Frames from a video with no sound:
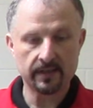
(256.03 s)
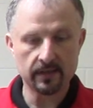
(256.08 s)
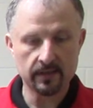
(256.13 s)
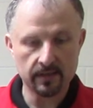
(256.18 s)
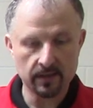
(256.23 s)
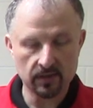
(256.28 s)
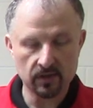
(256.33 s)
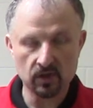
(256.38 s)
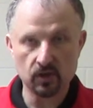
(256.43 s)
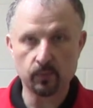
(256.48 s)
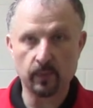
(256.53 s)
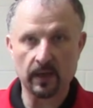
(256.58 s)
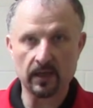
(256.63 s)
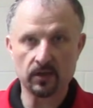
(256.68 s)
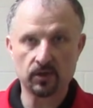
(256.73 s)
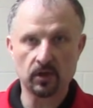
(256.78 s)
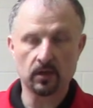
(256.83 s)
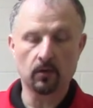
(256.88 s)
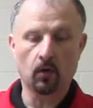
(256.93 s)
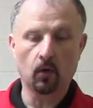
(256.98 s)
is the
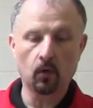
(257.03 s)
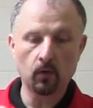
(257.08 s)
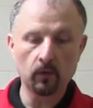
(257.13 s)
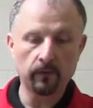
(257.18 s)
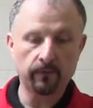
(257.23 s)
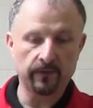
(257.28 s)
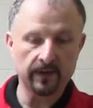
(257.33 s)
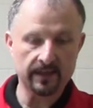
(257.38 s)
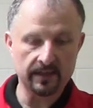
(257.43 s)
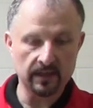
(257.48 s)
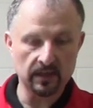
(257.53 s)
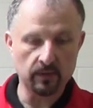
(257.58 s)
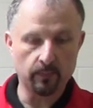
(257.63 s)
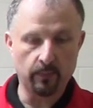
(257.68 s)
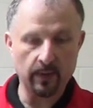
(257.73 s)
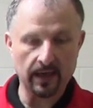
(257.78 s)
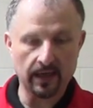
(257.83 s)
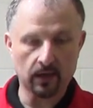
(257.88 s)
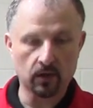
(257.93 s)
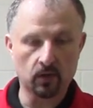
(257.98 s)
suspension all fitted
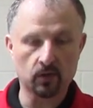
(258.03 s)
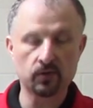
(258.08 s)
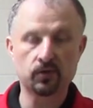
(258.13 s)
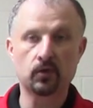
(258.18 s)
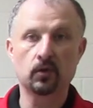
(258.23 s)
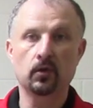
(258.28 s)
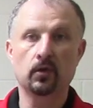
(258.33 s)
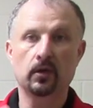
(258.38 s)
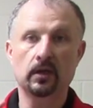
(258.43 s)
back onto